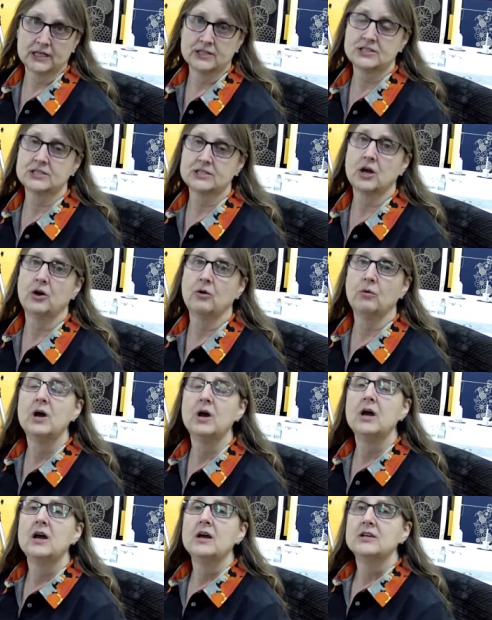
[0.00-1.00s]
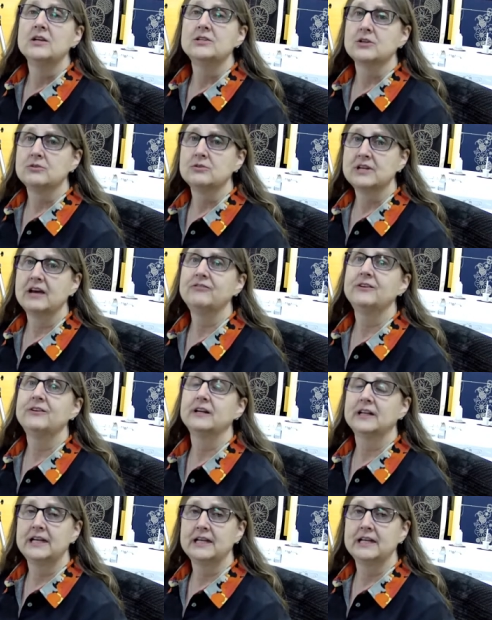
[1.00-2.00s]
So. So
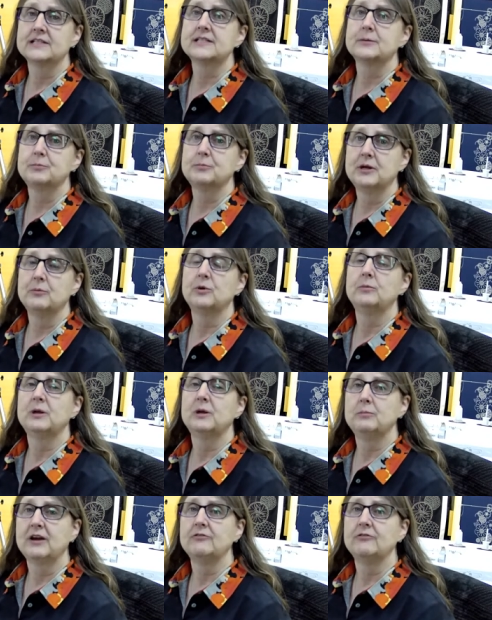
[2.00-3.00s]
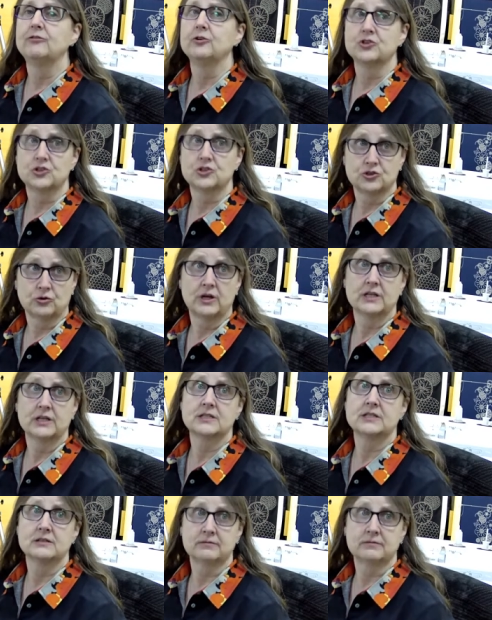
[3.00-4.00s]
definitely Gossypium would be my first choice.